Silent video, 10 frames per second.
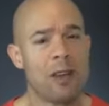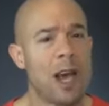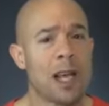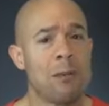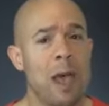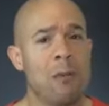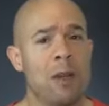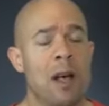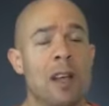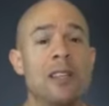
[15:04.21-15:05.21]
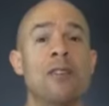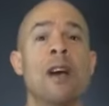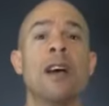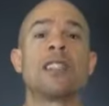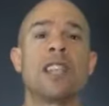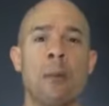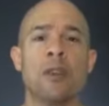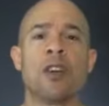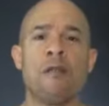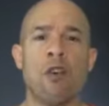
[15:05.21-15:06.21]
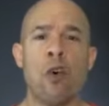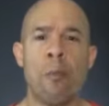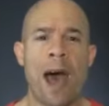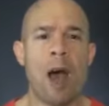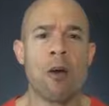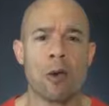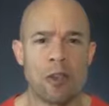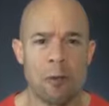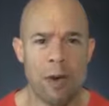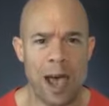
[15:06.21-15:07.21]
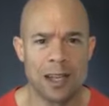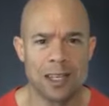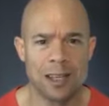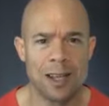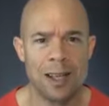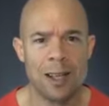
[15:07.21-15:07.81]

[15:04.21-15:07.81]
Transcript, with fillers: you're not going to be able to step into your full power with your passion.